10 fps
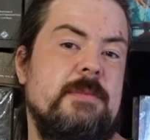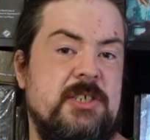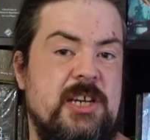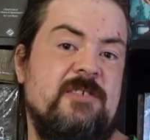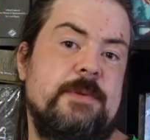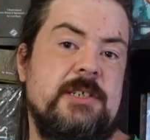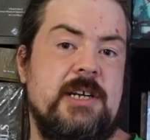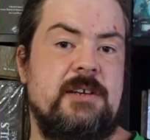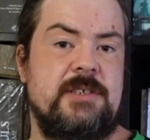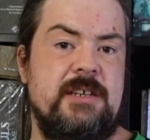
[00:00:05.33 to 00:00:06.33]
my Shelf by
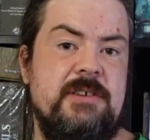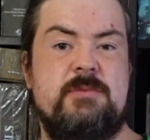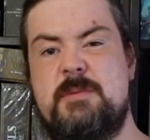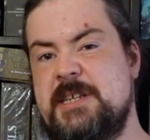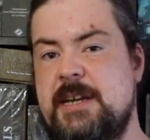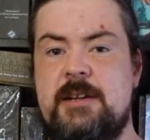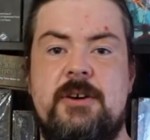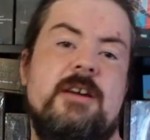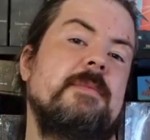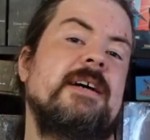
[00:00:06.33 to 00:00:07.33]
Shelf series, where we take a
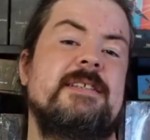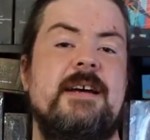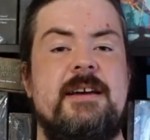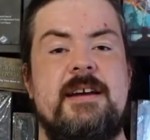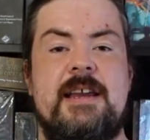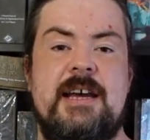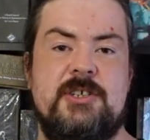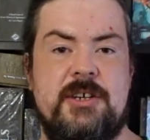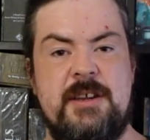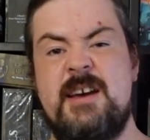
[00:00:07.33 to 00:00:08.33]
look at my entire
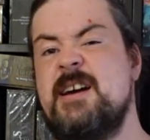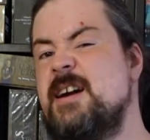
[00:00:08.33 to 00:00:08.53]
collection